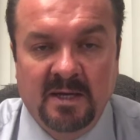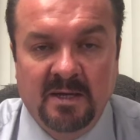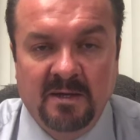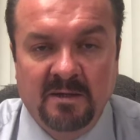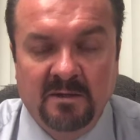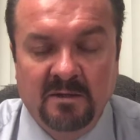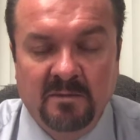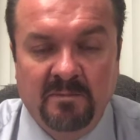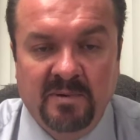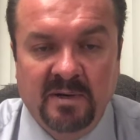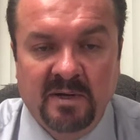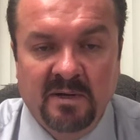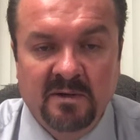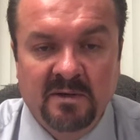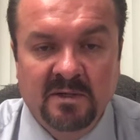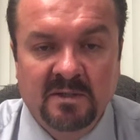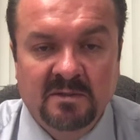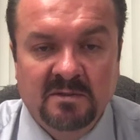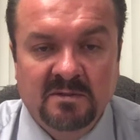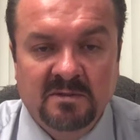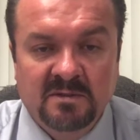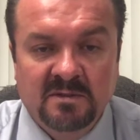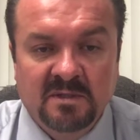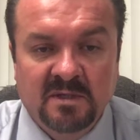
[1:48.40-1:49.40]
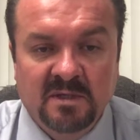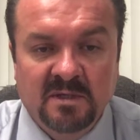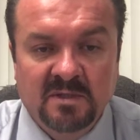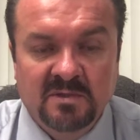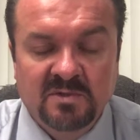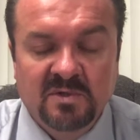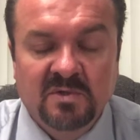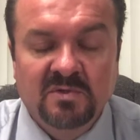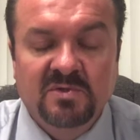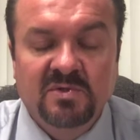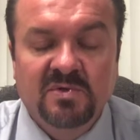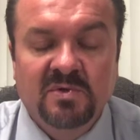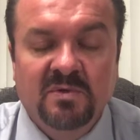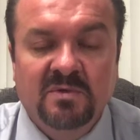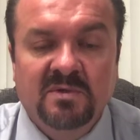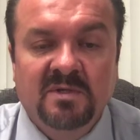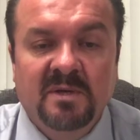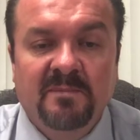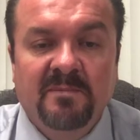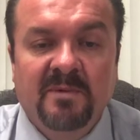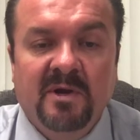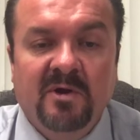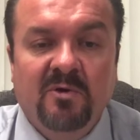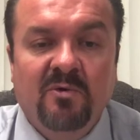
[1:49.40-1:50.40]
The parents' social
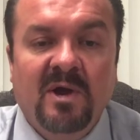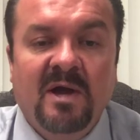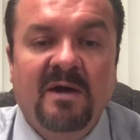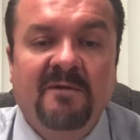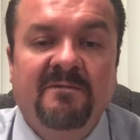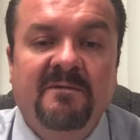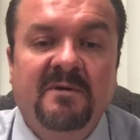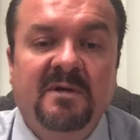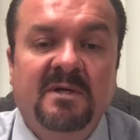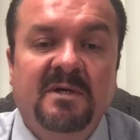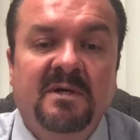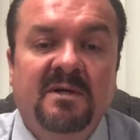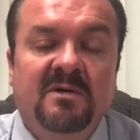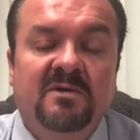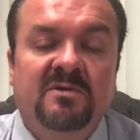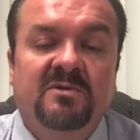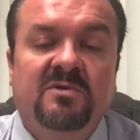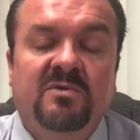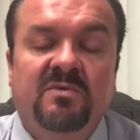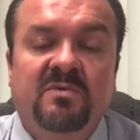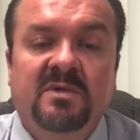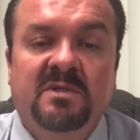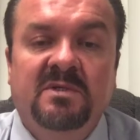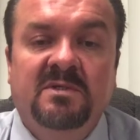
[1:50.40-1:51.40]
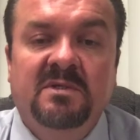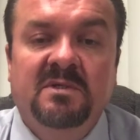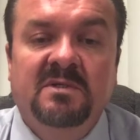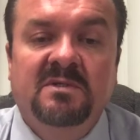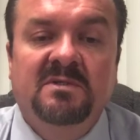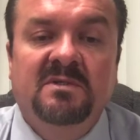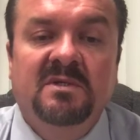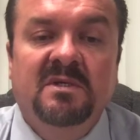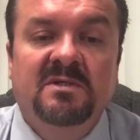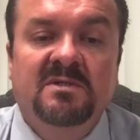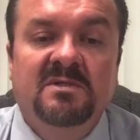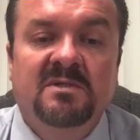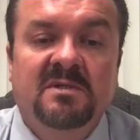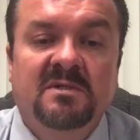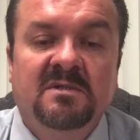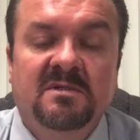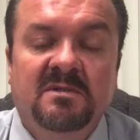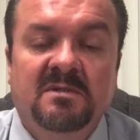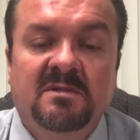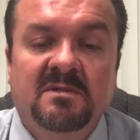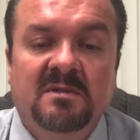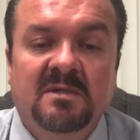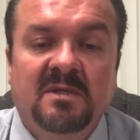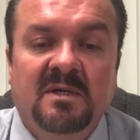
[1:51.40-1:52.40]
demographic characteristics such
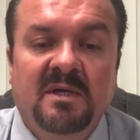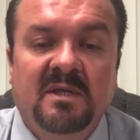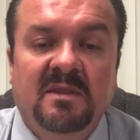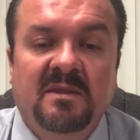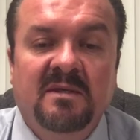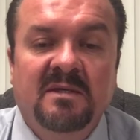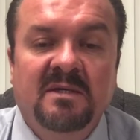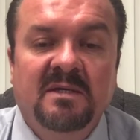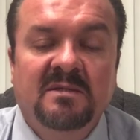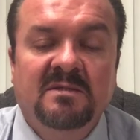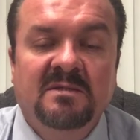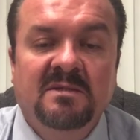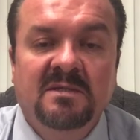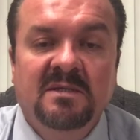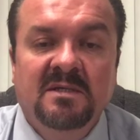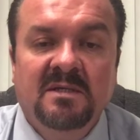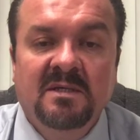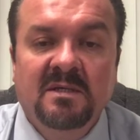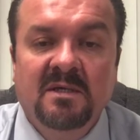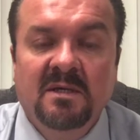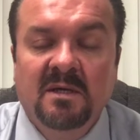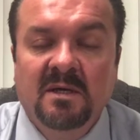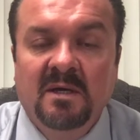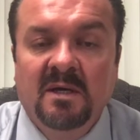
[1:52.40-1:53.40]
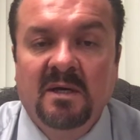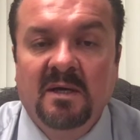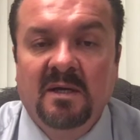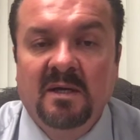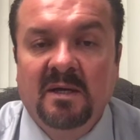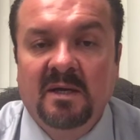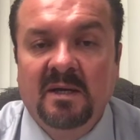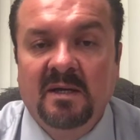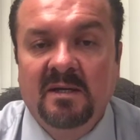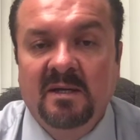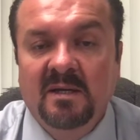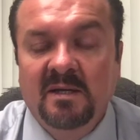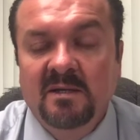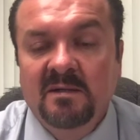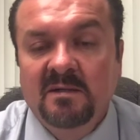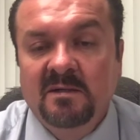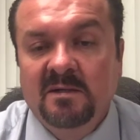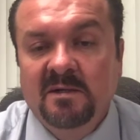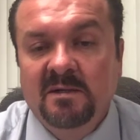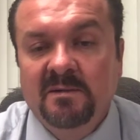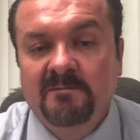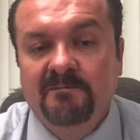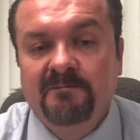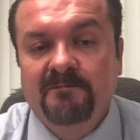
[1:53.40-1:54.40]
as ethnicity and
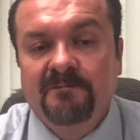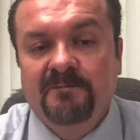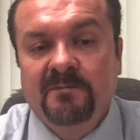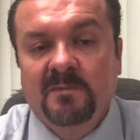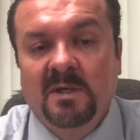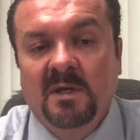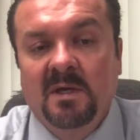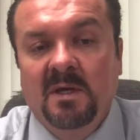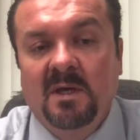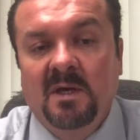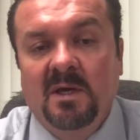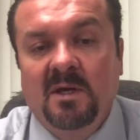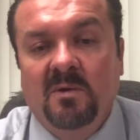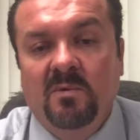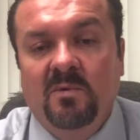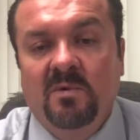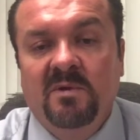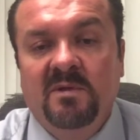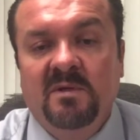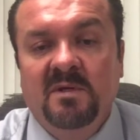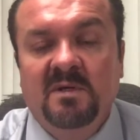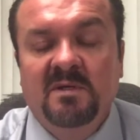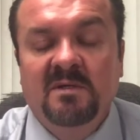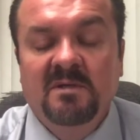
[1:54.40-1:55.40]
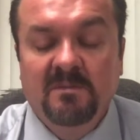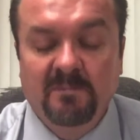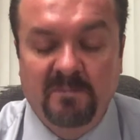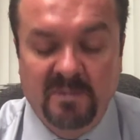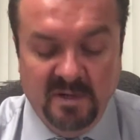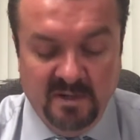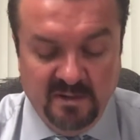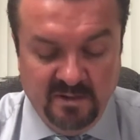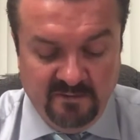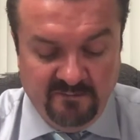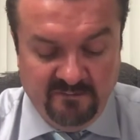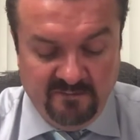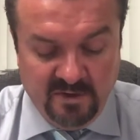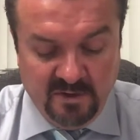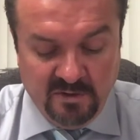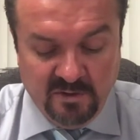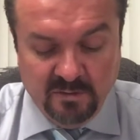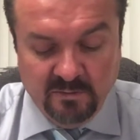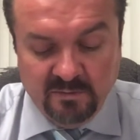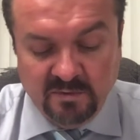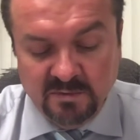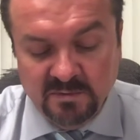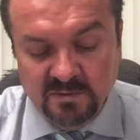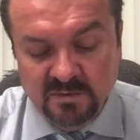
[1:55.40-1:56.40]
income were the independent
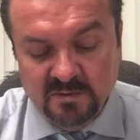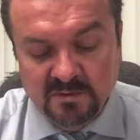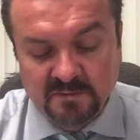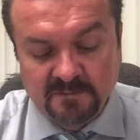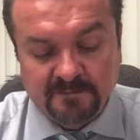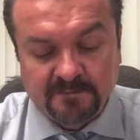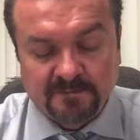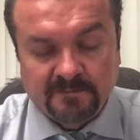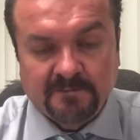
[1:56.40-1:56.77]
variables.